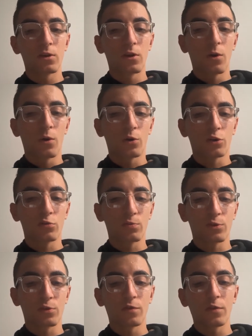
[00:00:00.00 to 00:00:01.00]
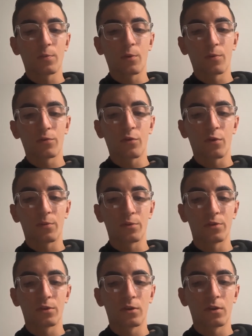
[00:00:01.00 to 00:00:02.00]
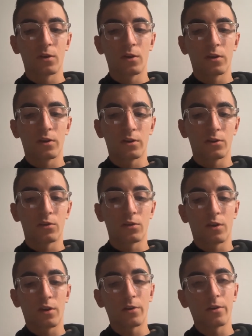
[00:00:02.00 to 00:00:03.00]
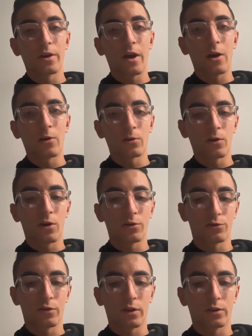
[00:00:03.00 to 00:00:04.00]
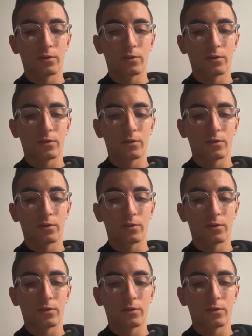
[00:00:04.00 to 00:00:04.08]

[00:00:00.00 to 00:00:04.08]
or specific performance to carry out contract.